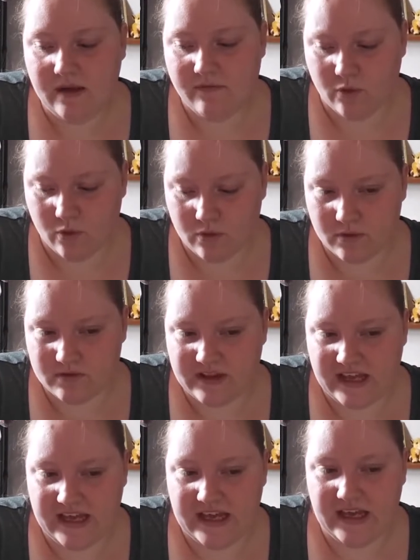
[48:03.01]
for
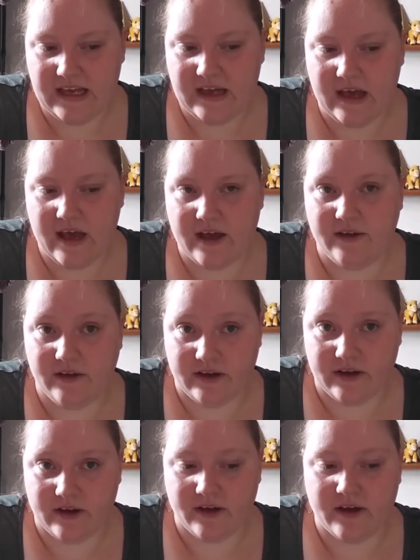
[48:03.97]
the
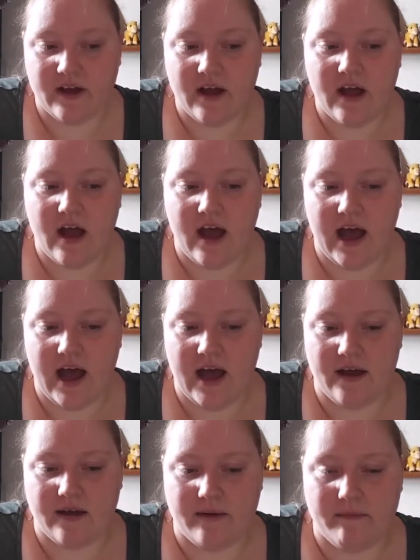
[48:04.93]
Hugo
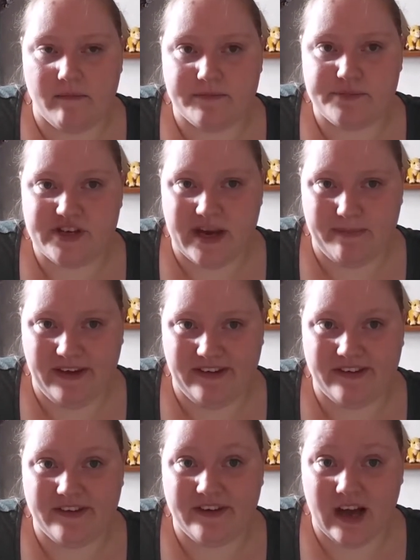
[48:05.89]

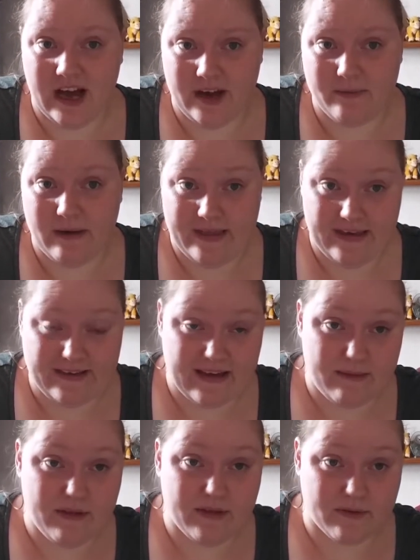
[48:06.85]
Shapey's yarn, where they
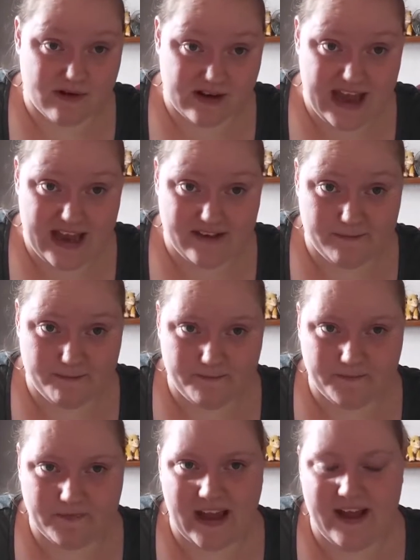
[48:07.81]
sent me the wrong kit,
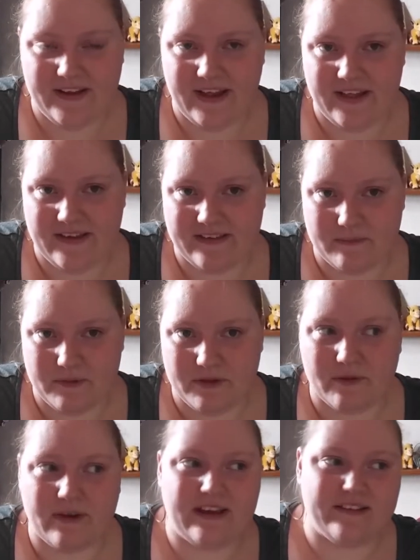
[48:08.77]
and then they sent me
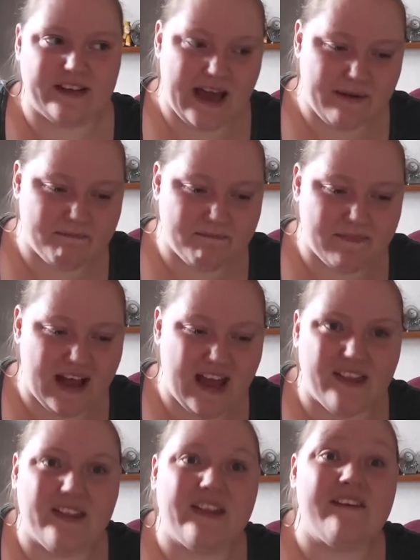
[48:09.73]
the wrong kit again,
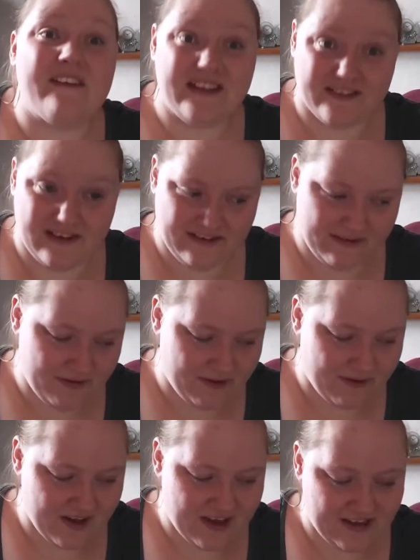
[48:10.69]
and then they eventually sent me
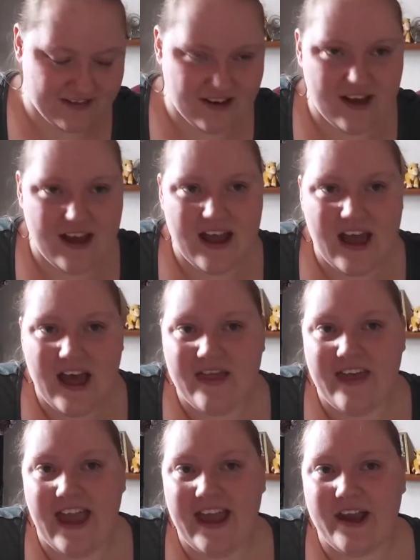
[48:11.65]
the right kit.
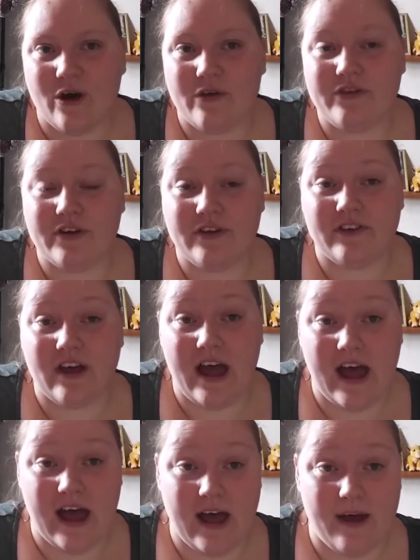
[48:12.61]
They offered,
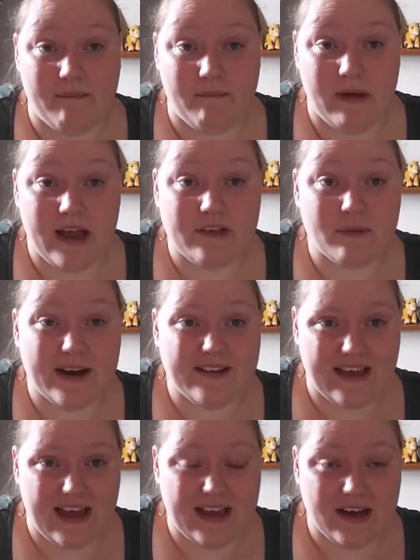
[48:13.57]
as well
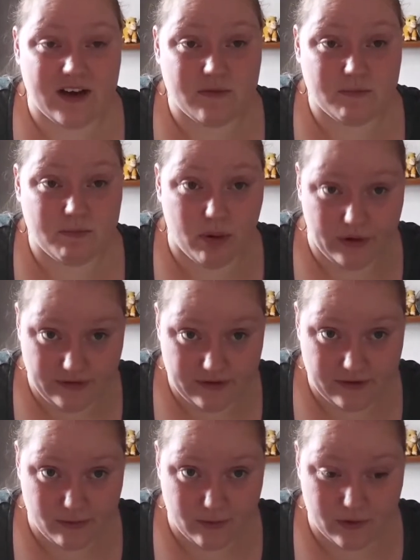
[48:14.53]
as getting
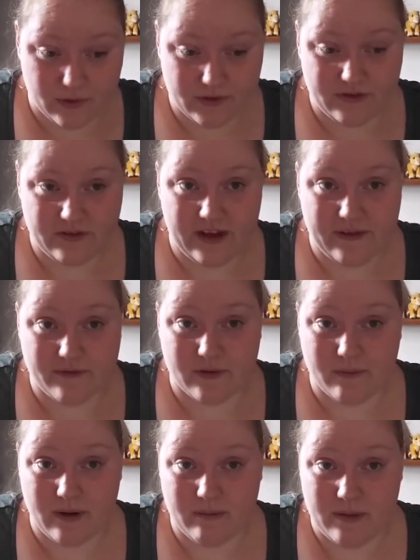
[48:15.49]
points towards it
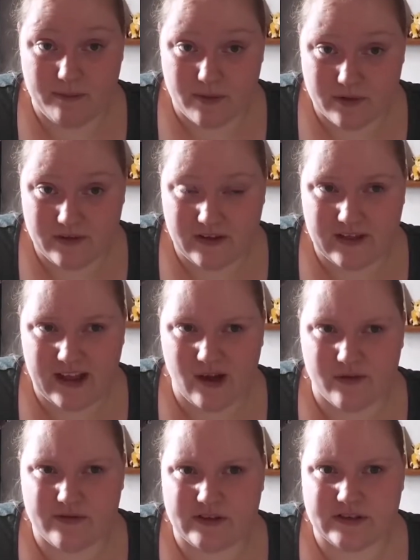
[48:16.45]
from when we bought it, they
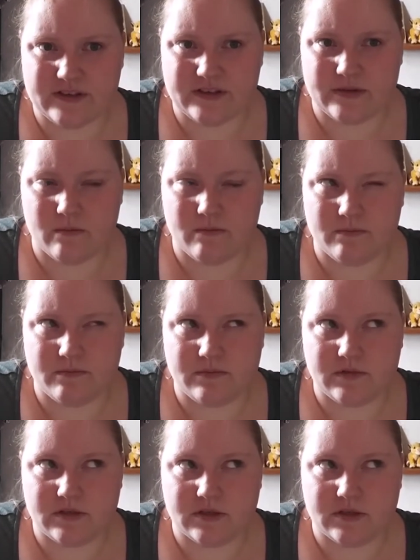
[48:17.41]
offered us some